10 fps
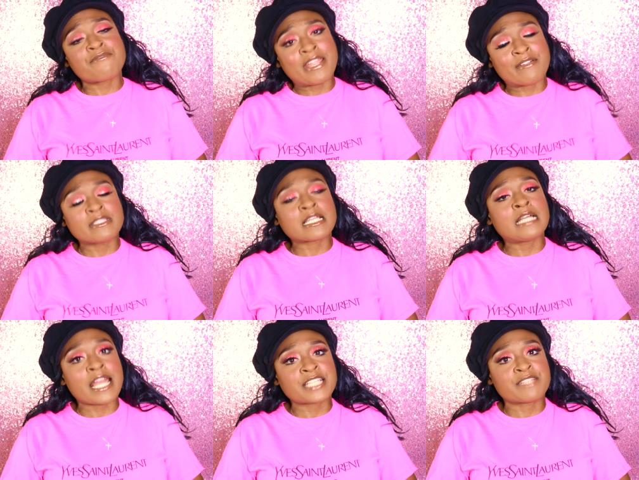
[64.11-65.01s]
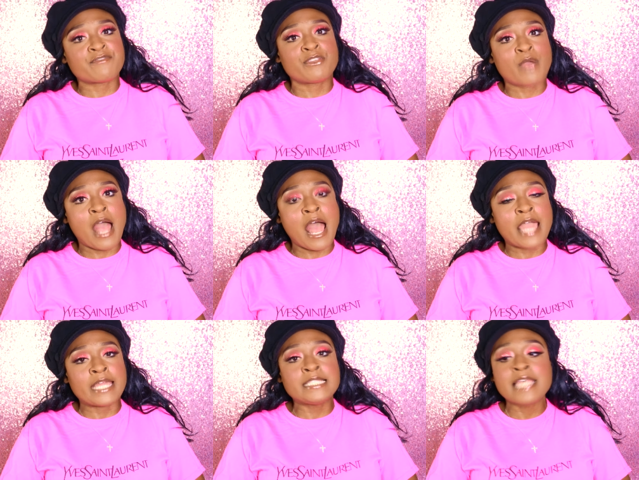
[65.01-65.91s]
fragrance collection for you
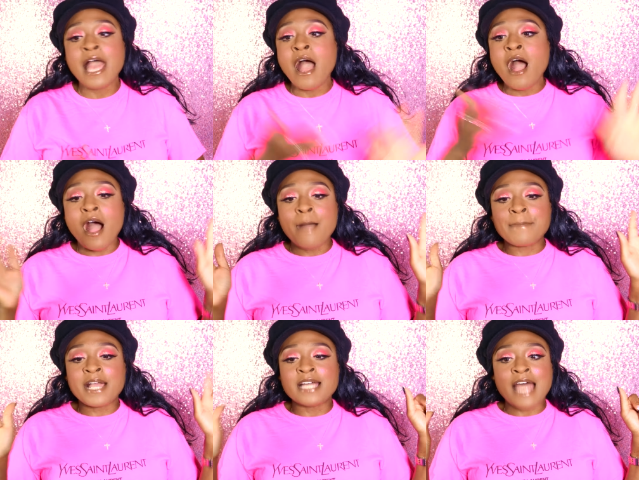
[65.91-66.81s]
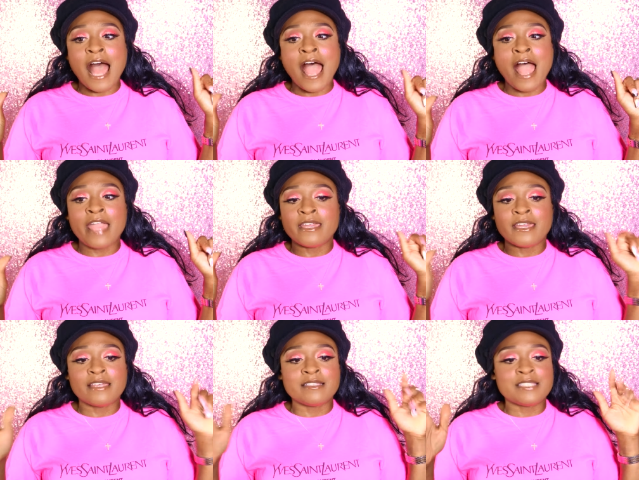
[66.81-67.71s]
guys because um,
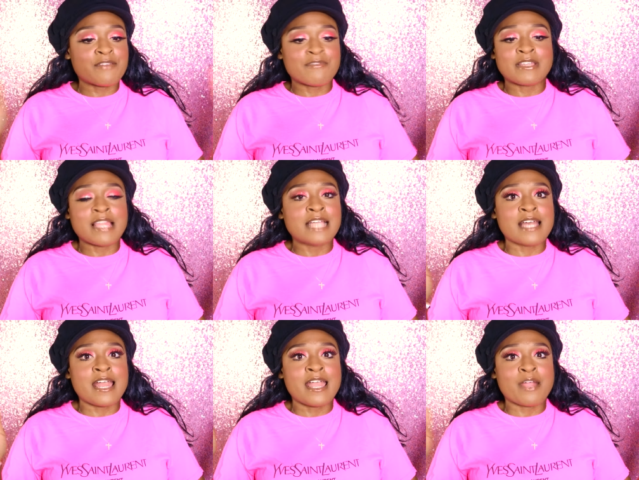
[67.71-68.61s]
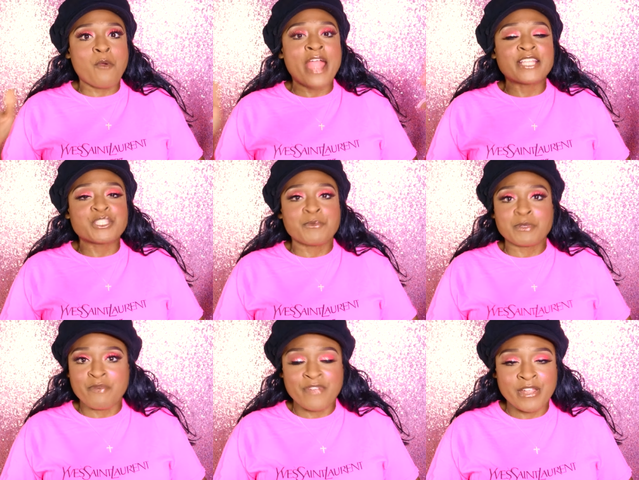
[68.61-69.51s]
I didn't realize I acquired so
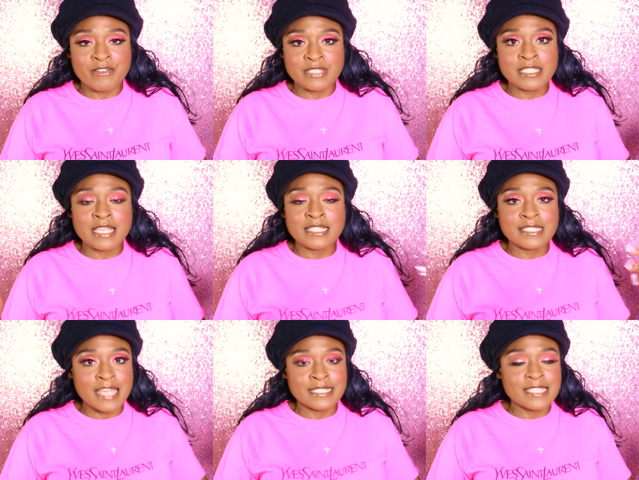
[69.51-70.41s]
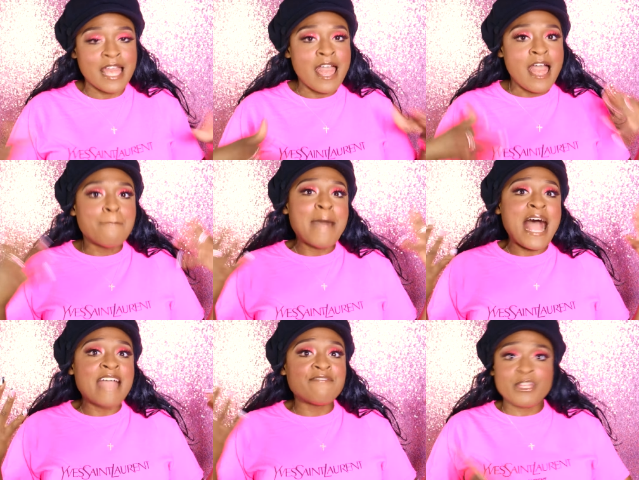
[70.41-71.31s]
much more fragrances since
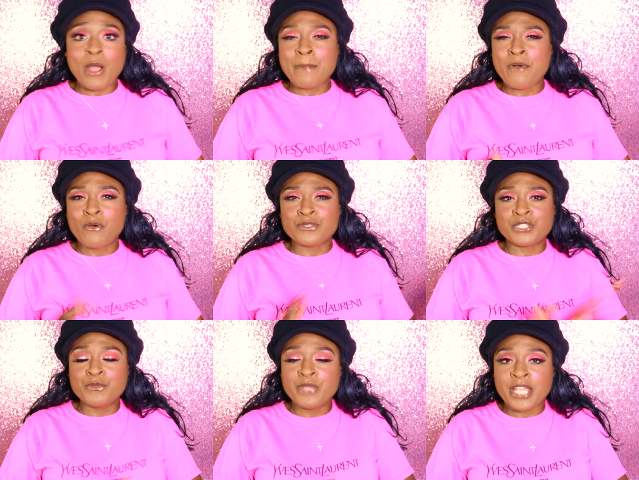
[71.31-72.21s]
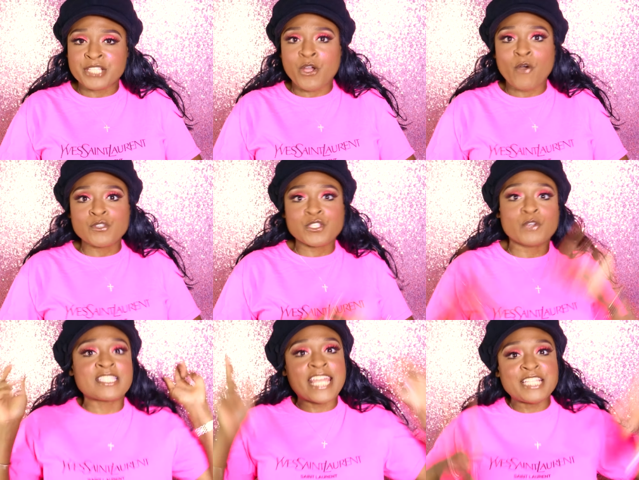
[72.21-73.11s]
my video I posted two years ago. So
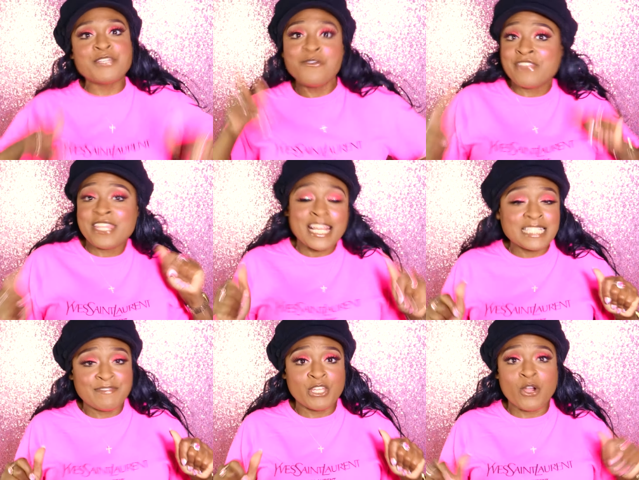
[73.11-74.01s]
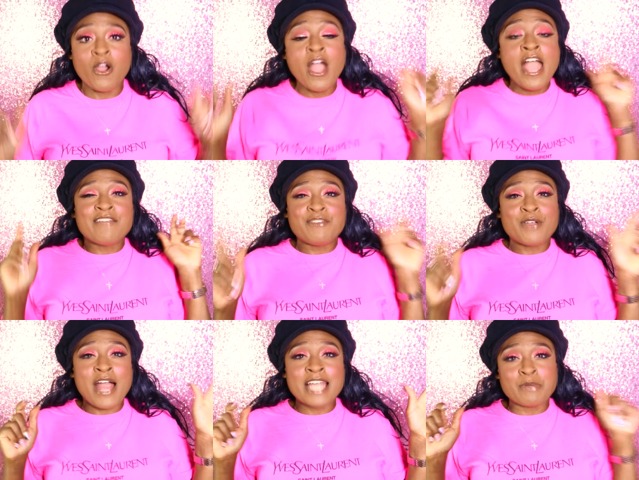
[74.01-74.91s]
stay tuned for the next video if you
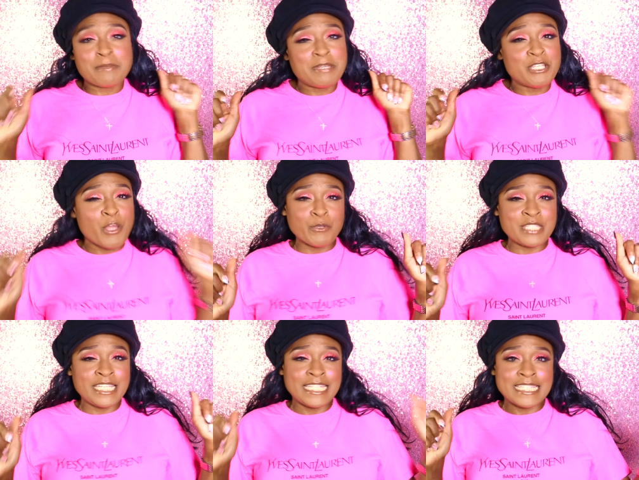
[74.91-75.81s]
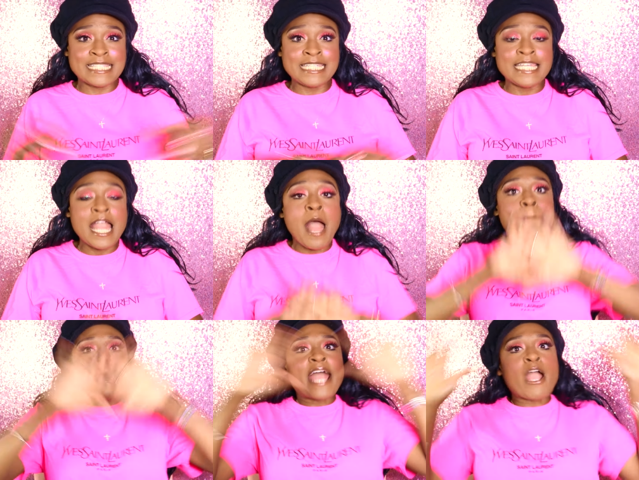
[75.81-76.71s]
guys want to be nosy and see
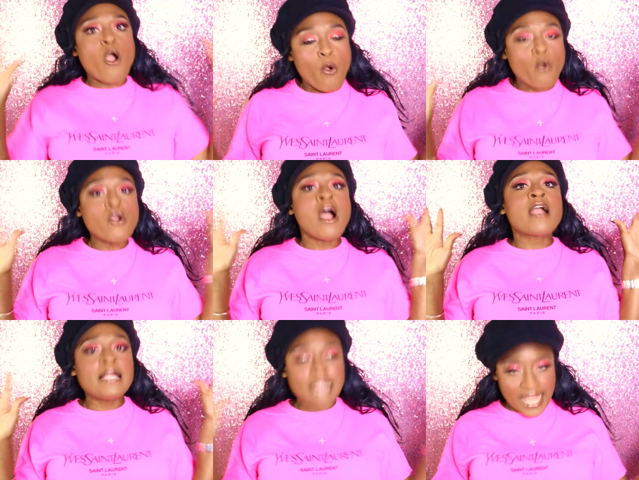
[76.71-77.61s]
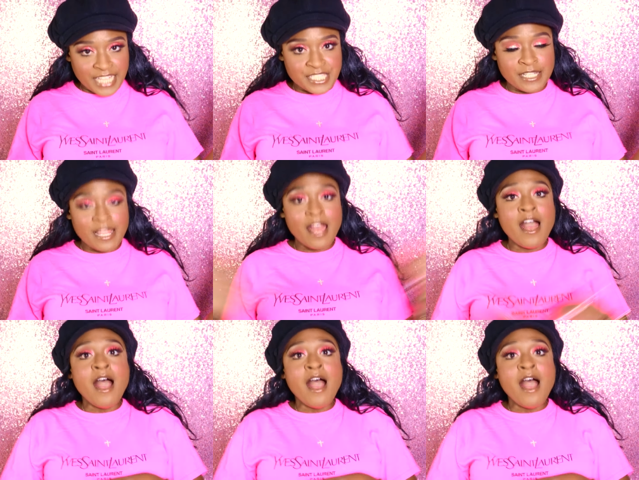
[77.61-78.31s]
my whole collection.